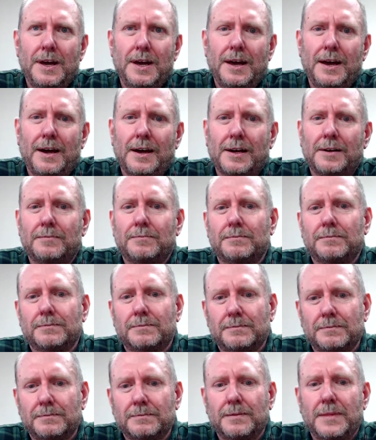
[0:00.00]

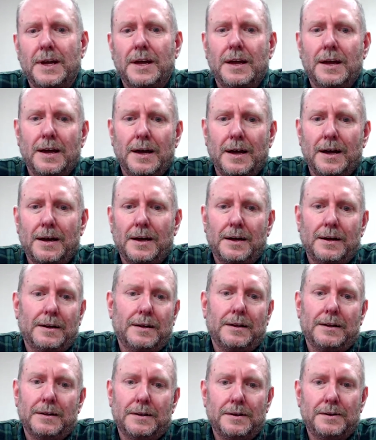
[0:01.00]

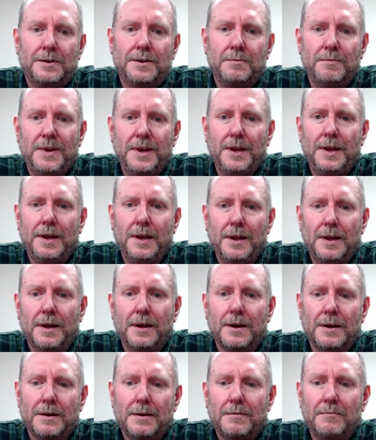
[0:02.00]
to be
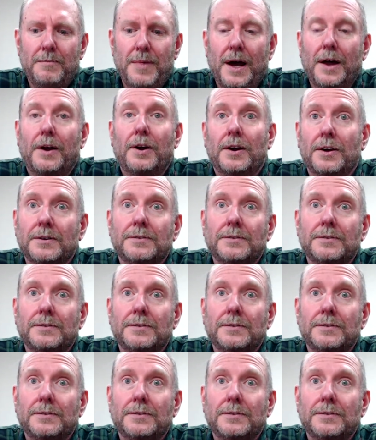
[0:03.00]
better.